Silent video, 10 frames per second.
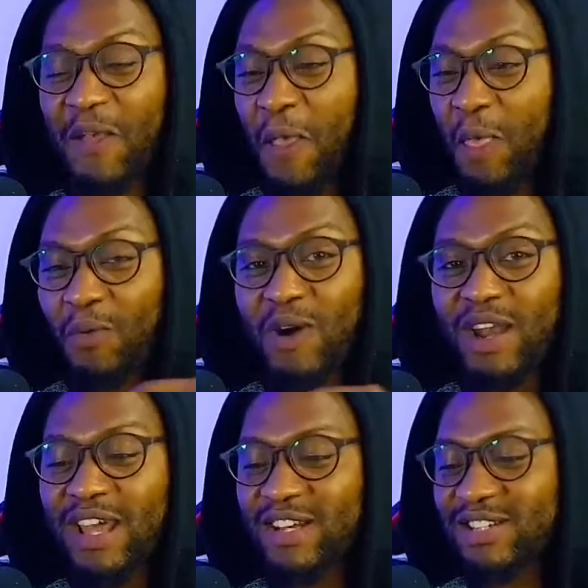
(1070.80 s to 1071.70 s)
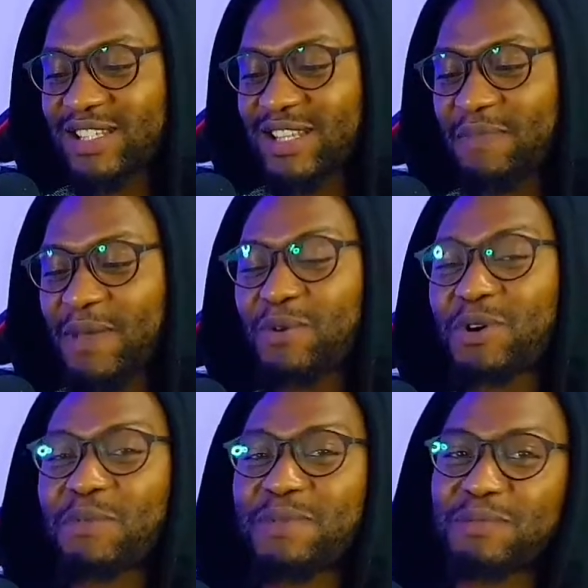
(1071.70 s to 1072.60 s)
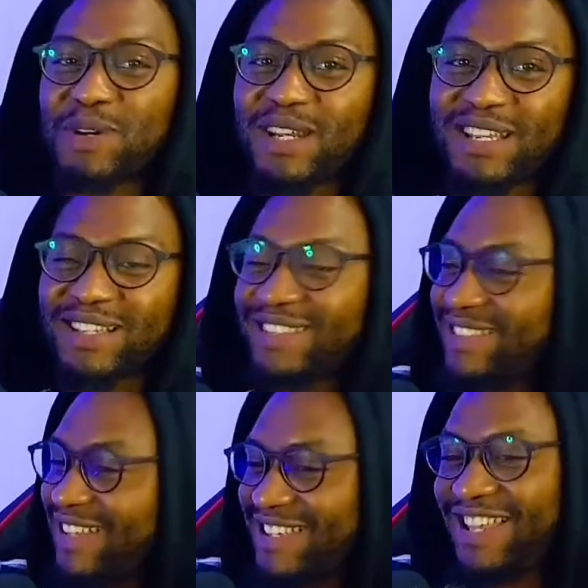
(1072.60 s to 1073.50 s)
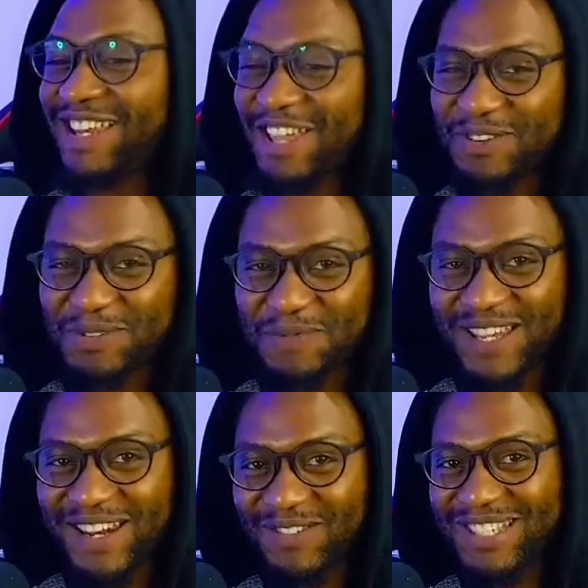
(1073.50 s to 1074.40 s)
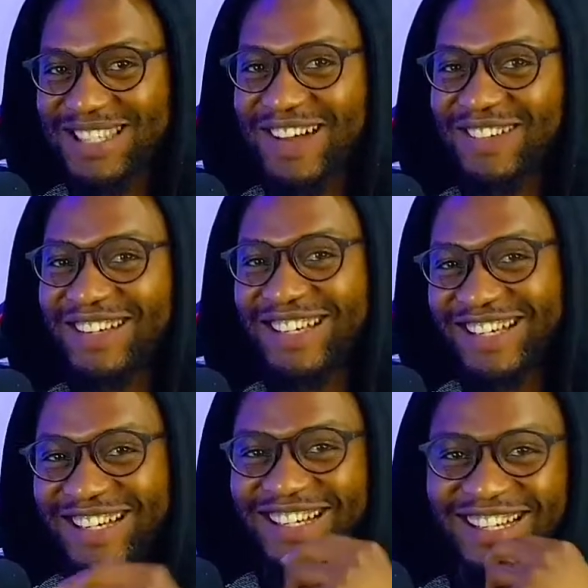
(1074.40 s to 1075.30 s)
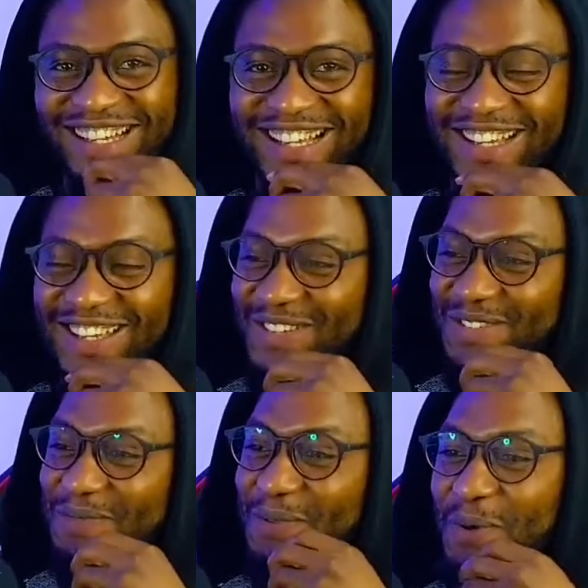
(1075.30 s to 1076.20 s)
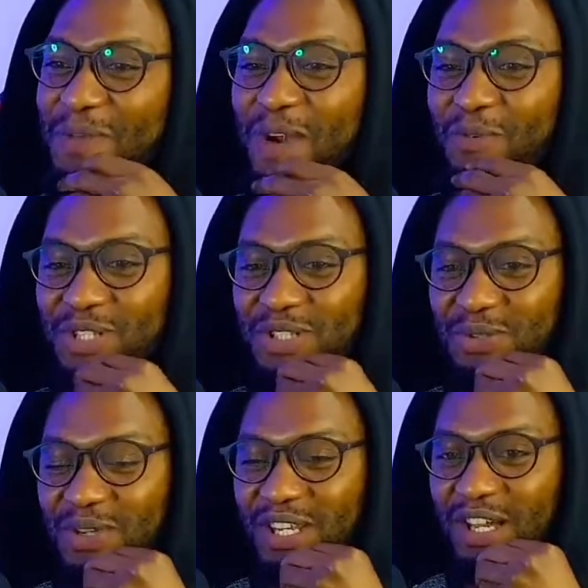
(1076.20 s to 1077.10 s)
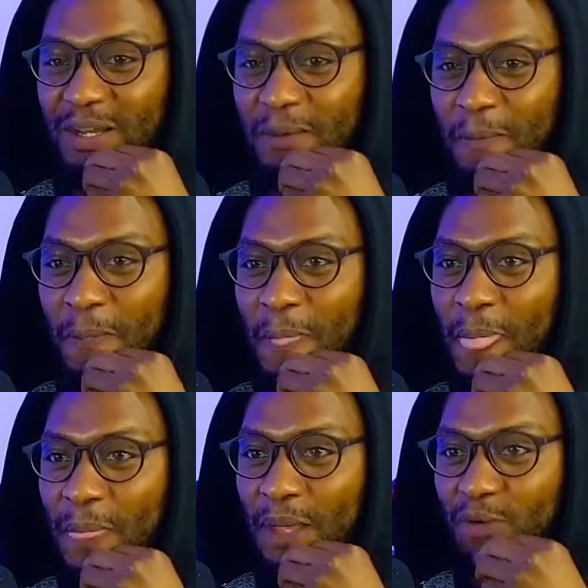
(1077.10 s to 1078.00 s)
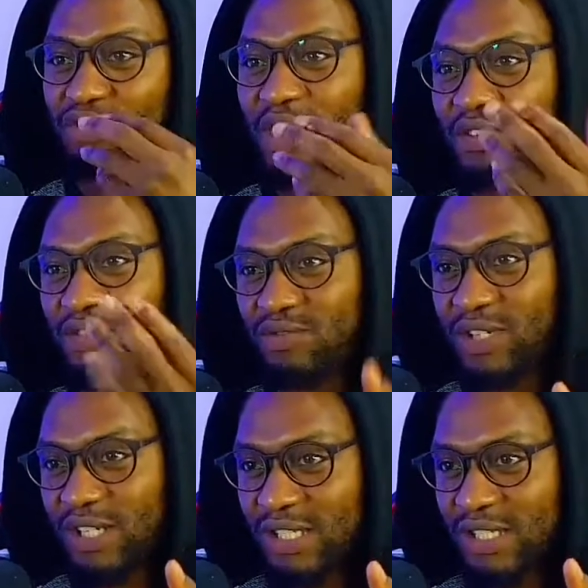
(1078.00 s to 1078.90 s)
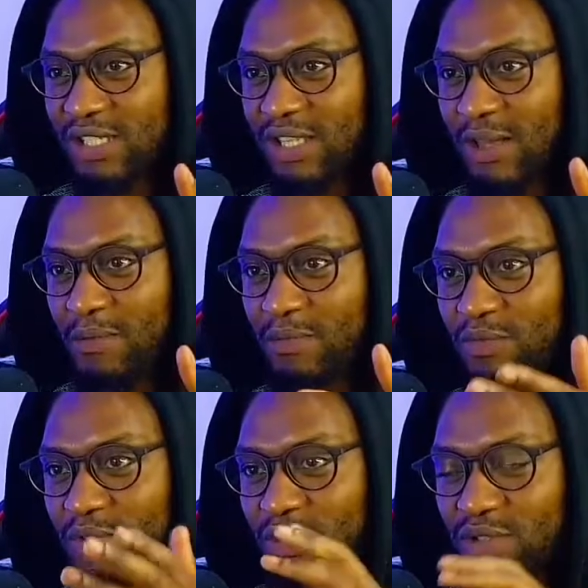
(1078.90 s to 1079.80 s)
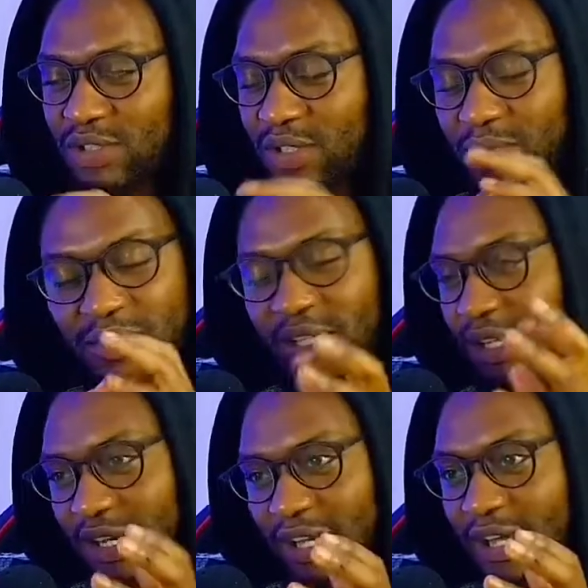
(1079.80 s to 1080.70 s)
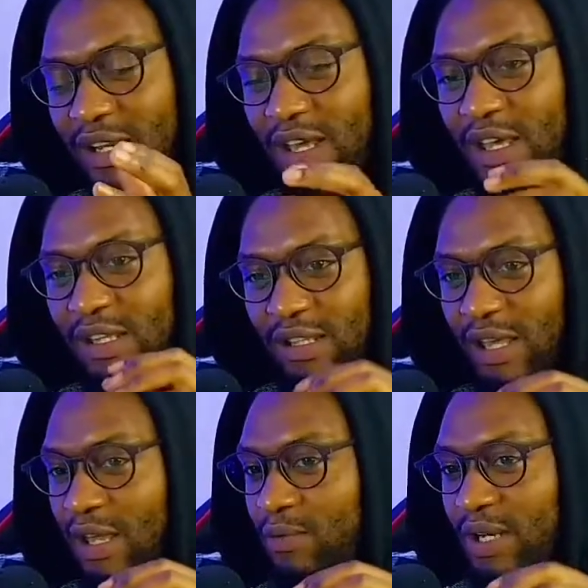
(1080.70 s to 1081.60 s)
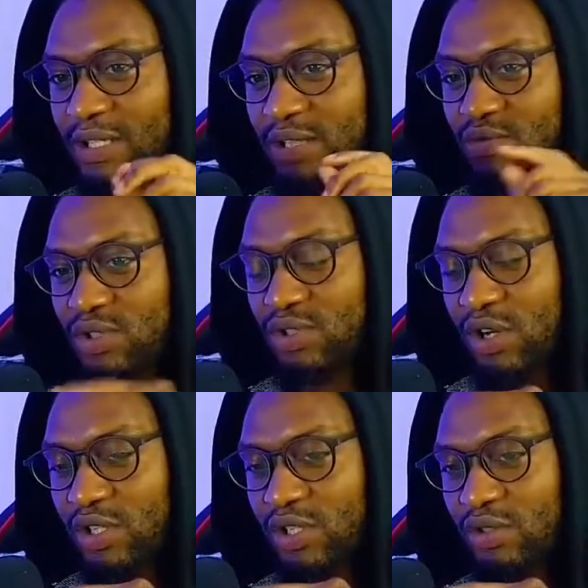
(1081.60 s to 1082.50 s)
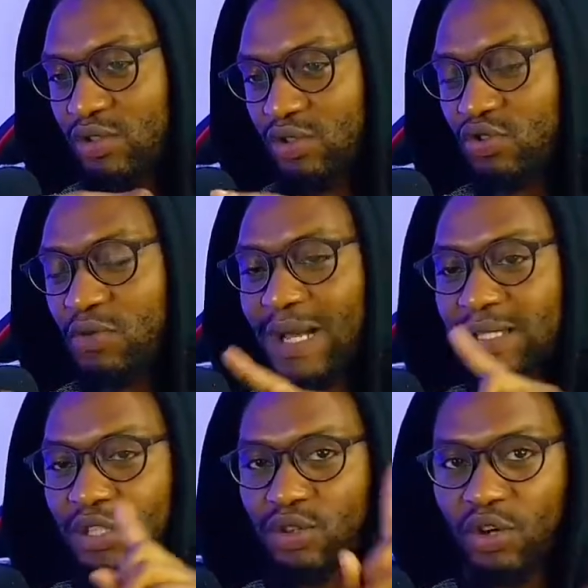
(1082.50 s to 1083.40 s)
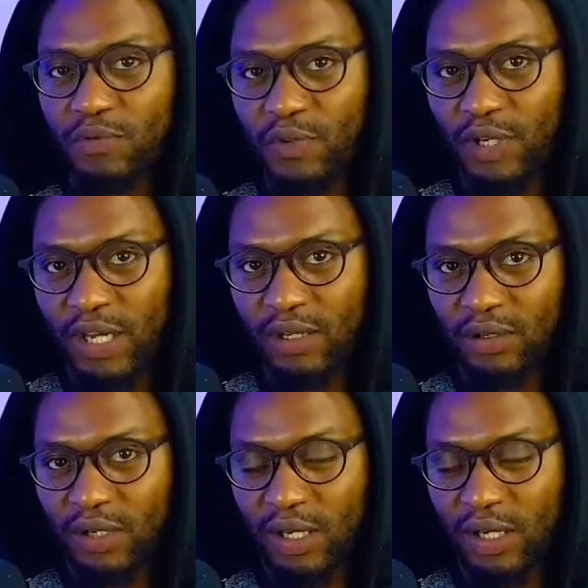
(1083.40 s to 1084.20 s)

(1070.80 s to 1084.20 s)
One day I just slept, I woke up in the morning, the YouTube channel was down. YouTube told me I was doing, I was trying to trick the system, something like that. Then when I did research, YouTube has a term for that, okay?